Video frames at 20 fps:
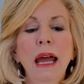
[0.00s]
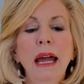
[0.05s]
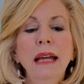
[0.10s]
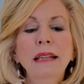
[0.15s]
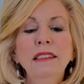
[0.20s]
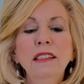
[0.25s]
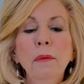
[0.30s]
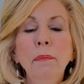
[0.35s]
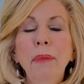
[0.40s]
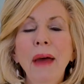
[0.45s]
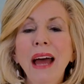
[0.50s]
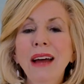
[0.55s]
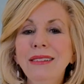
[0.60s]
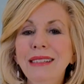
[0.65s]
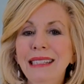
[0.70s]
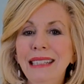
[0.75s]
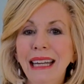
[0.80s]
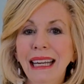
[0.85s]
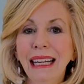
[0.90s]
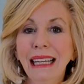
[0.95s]
It's
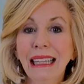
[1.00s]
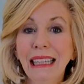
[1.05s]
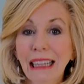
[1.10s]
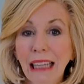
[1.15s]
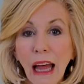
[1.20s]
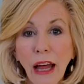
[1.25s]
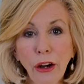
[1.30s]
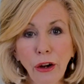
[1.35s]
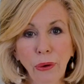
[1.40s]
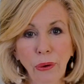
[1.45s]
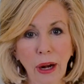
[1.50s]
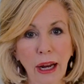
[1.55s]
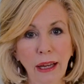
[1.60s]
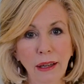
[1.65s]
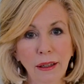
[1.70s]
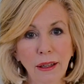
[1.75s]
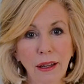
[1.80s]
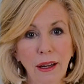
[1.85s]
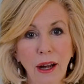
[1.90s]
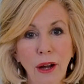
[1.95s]
about
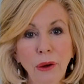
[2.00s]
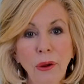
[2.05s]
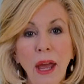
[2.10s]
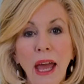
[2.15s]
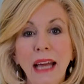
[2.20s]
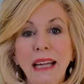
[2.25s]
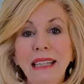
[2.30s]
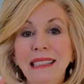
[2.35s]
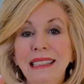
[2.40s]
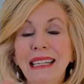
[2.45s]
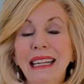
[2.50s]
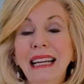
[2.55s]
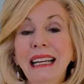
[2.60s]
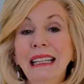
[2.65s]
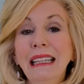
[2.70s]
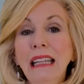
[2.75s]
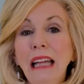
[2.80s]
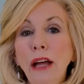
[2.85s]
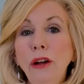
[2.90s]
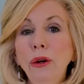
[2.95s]
decluttering, okay?
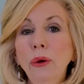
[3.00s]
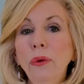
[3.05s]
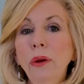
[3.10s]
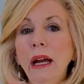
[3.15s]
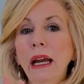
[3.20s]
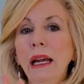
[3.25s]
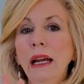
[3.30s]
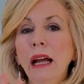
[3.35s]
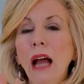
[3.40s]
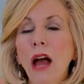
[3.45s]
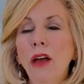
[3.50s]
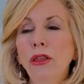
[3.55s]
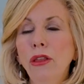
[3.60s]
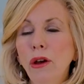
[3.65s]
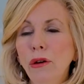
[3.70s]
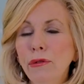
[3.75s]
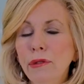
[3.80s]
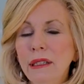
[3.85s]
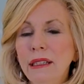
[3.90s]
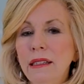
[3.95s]
Decluttering
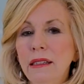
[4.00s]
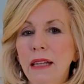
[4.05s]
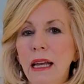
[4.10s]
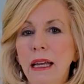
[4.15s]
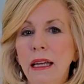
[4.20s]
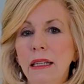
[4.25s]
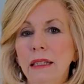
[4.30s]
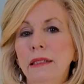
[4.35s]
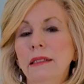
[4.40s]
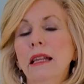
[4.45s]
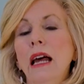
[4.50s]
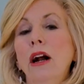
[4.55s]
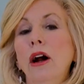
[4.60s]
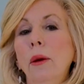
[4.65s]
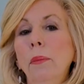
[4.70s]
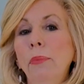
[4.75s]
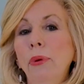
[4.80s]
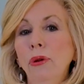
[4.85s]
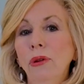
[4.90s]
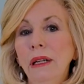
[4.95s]
those things that
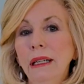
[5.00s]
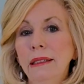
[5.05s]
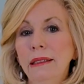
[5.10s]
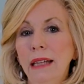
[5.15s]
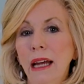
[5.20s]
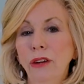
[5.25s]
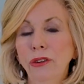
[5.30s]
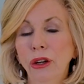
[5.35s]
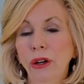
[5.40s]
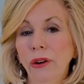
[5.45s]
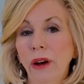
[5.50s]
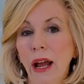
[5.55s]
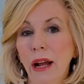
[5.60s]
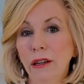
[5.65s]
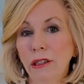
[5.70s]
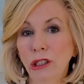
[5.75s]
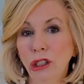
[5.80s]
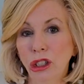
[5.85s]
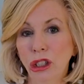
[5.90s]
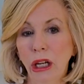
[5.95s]
are pulling down your
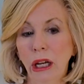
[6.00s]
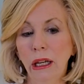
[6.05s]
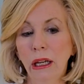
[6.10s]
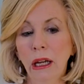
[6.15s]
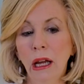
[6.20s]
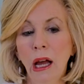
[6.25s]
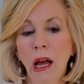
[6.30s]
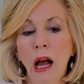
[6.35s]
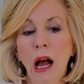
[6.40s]
energy.